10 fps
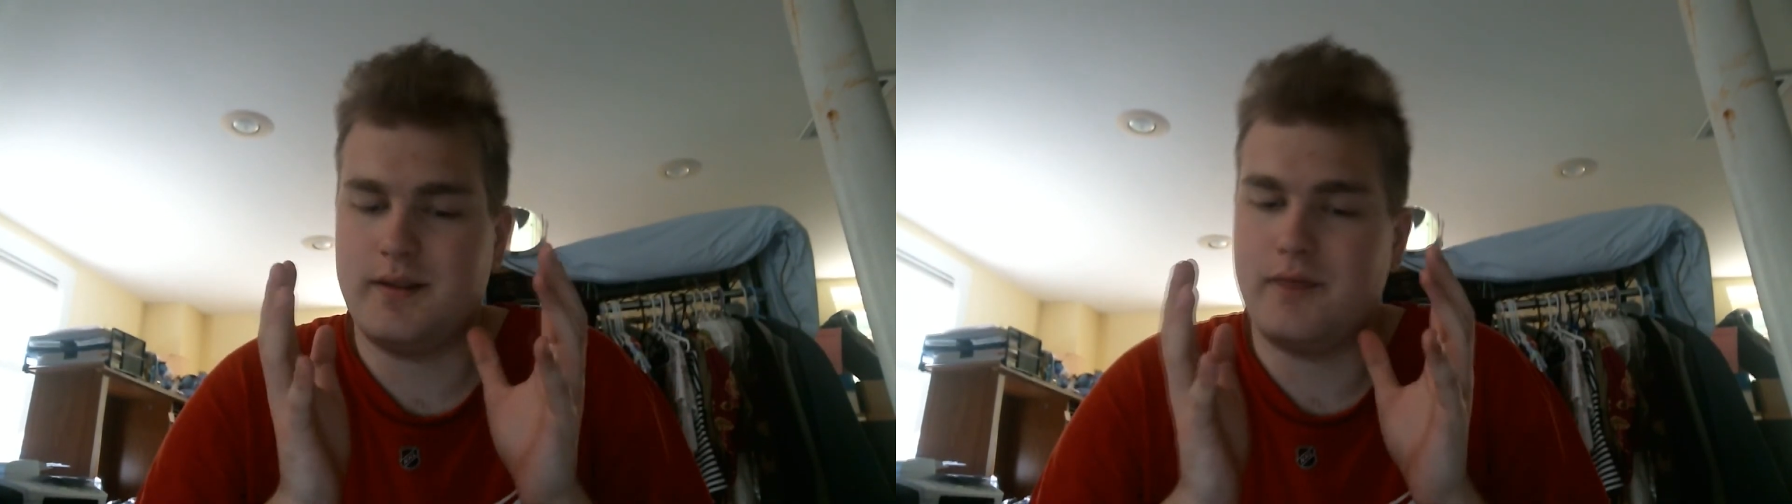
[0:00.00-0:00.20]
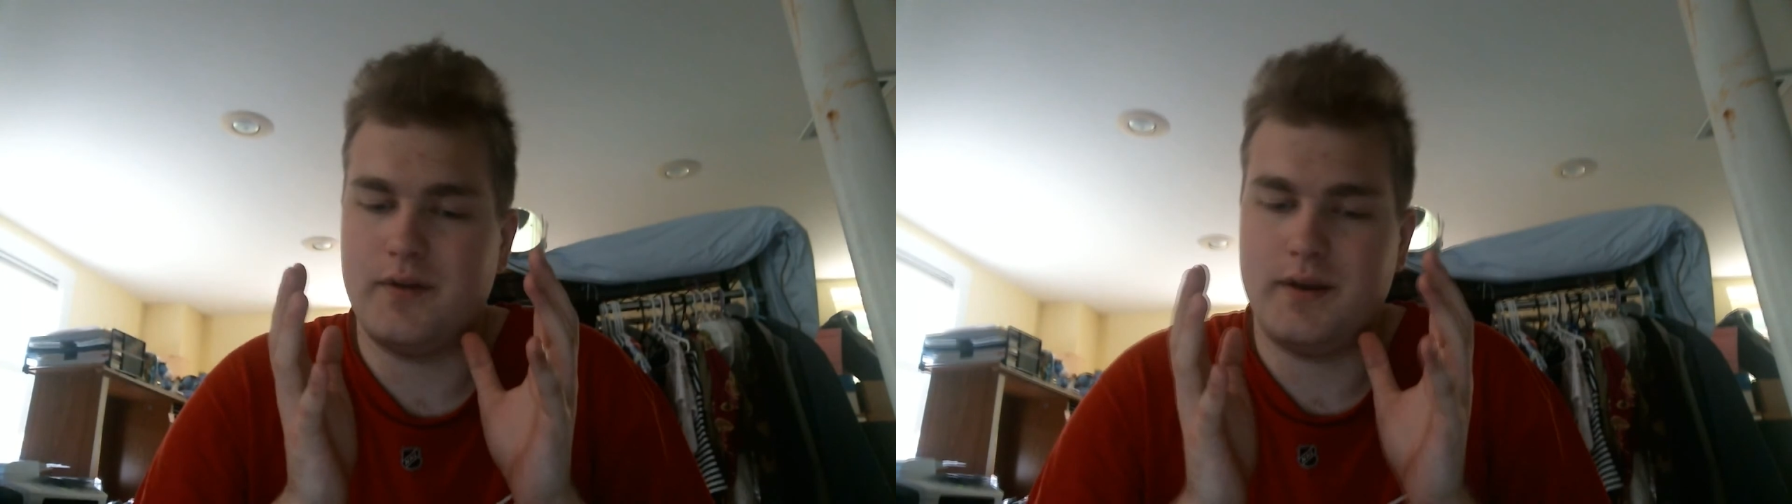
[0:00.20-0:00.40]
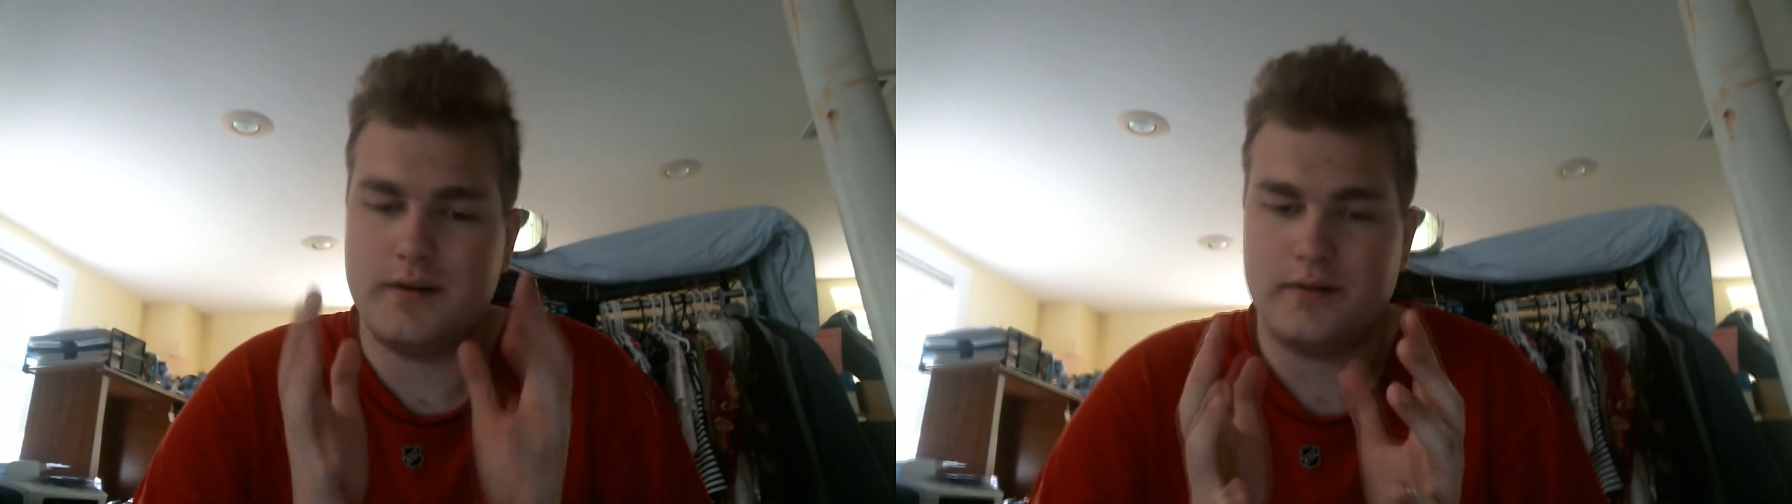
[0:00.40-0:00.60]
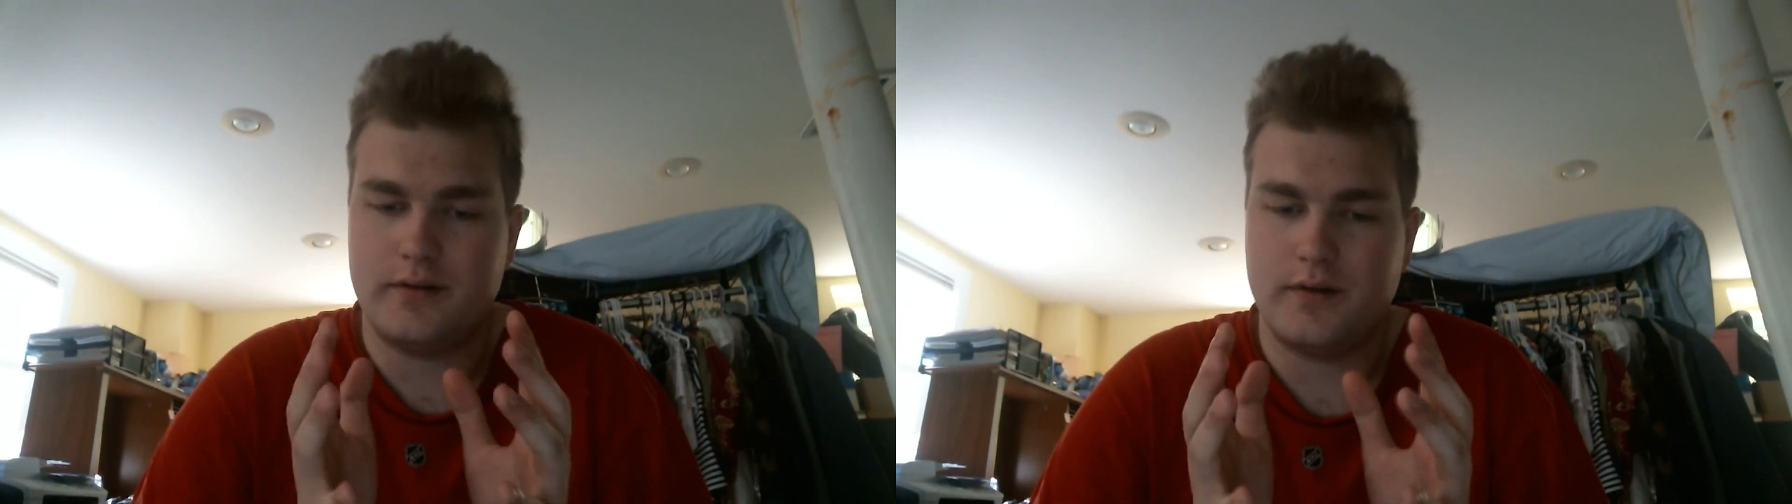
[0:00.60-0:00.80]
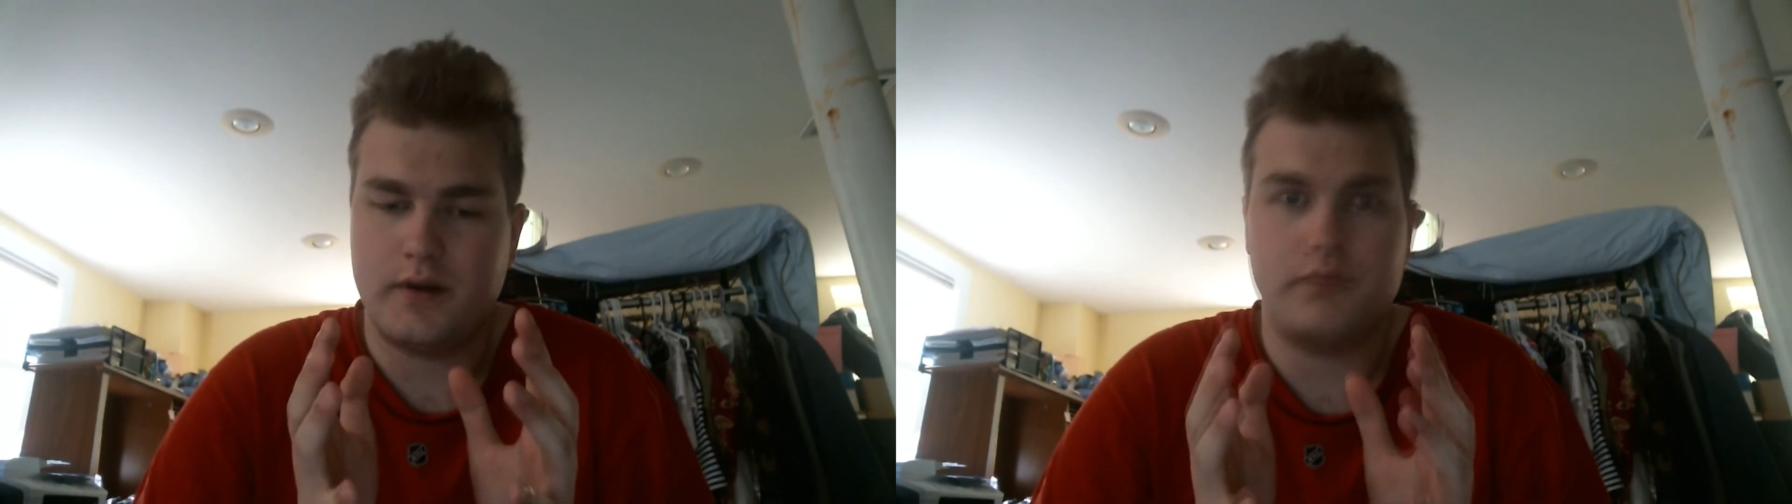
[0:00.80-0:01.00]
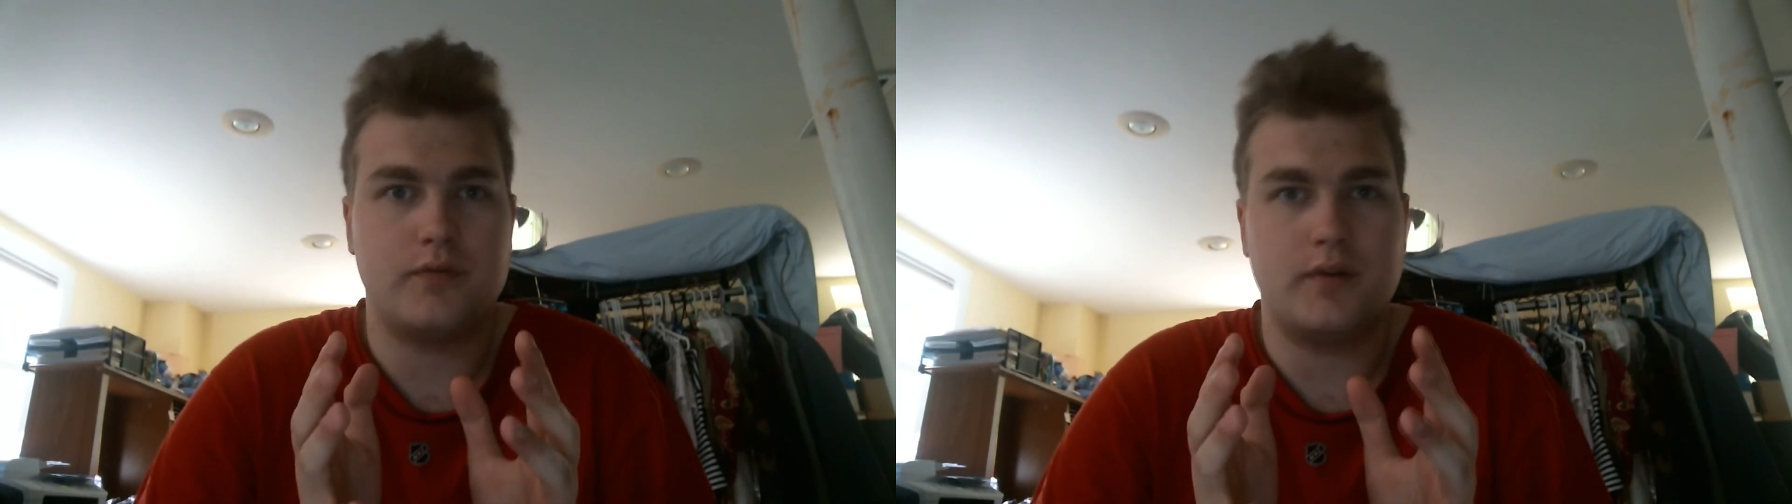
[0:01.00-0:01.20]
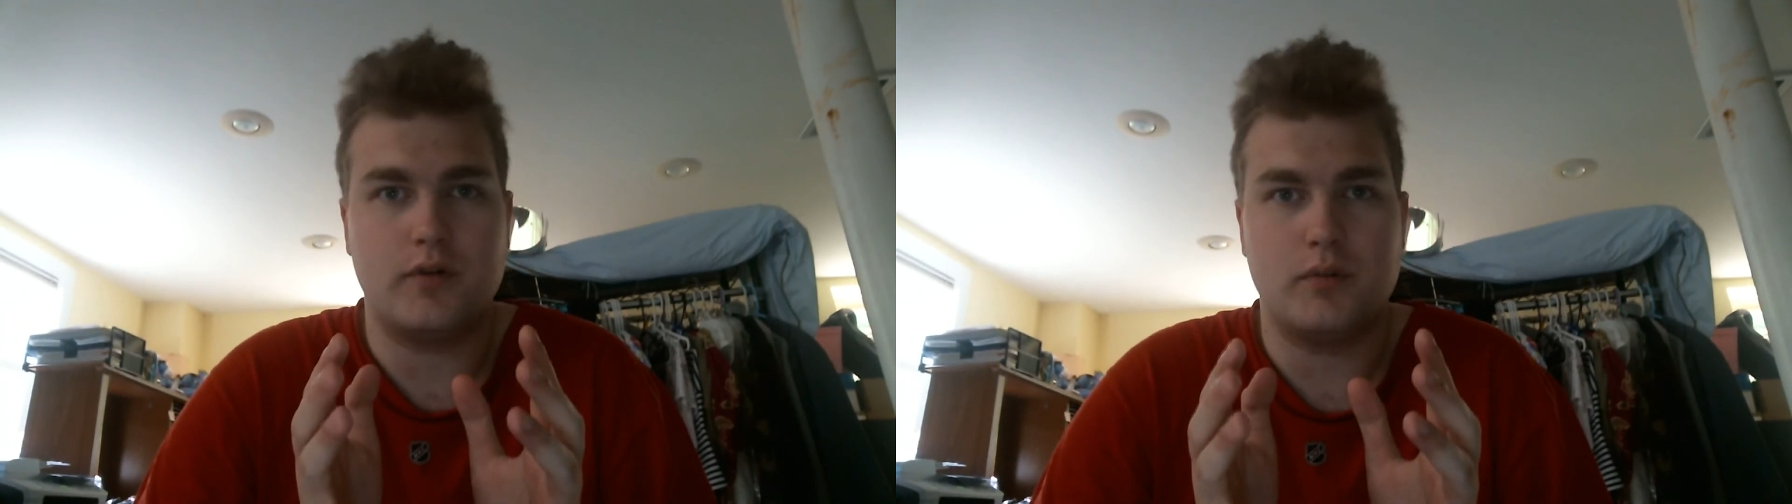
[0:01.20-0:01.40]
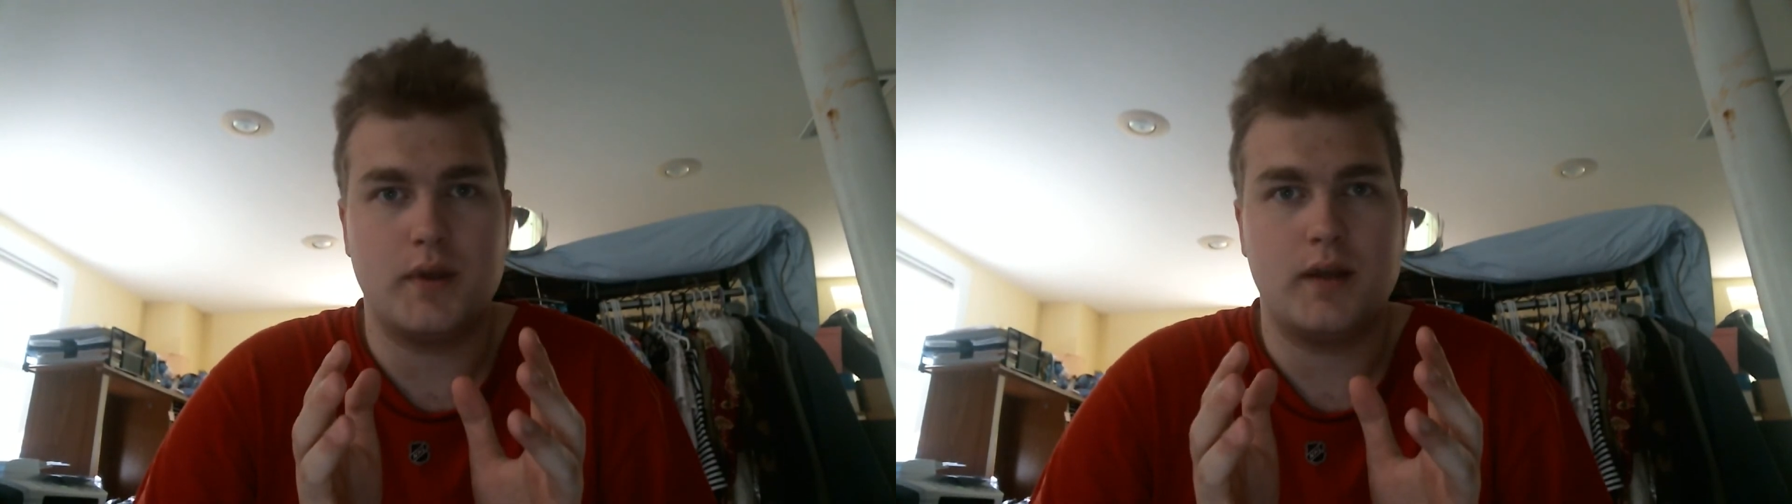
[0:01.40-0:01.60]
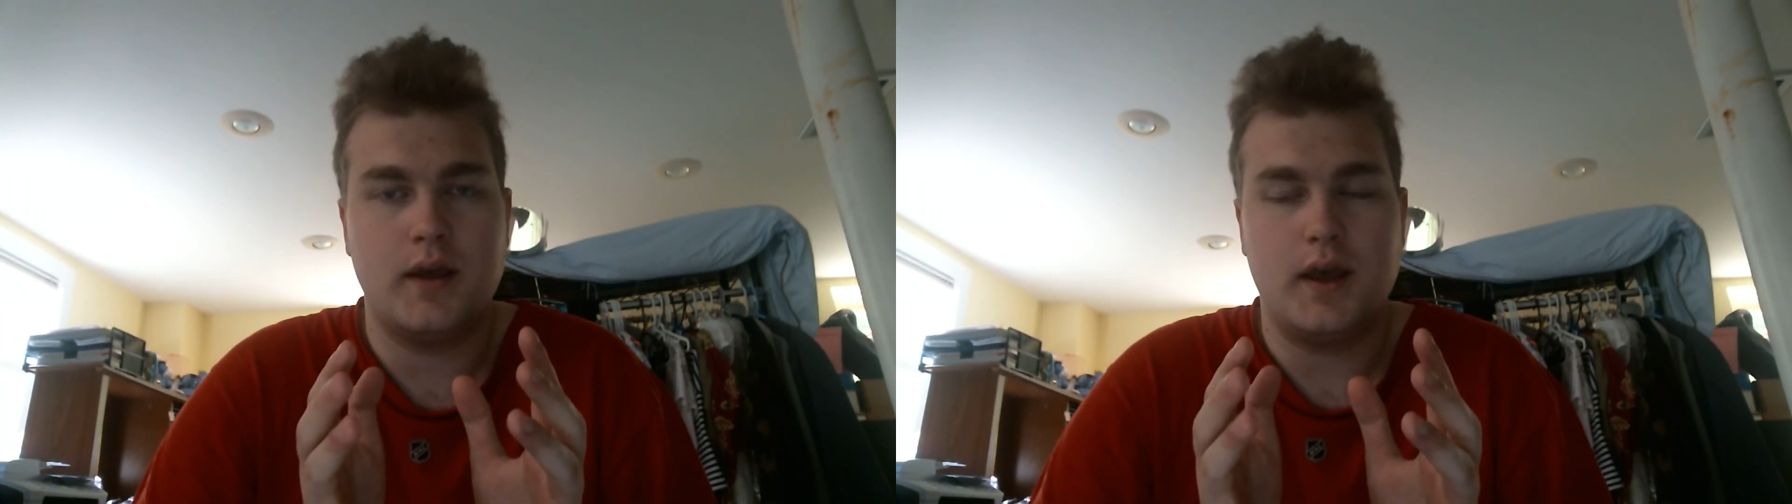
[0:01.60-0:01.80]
definition of free roaming